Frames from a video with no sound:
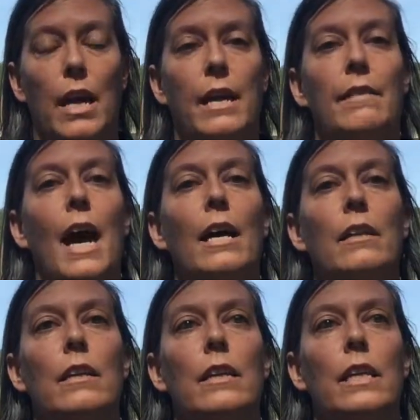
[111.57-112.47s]
and that
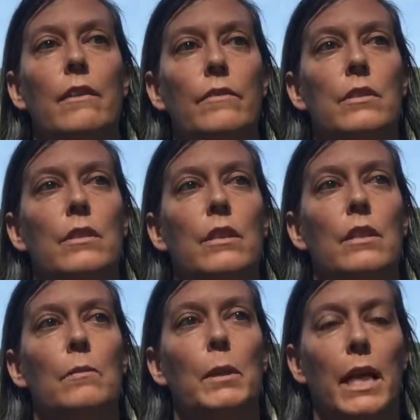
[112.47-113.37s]
gives
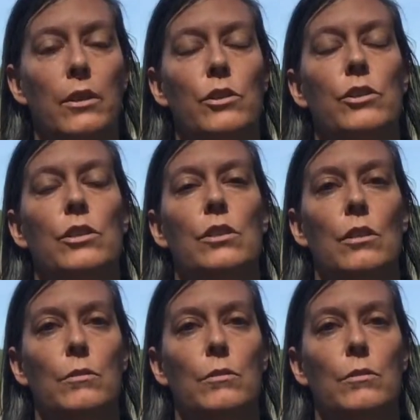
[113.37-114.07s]
planners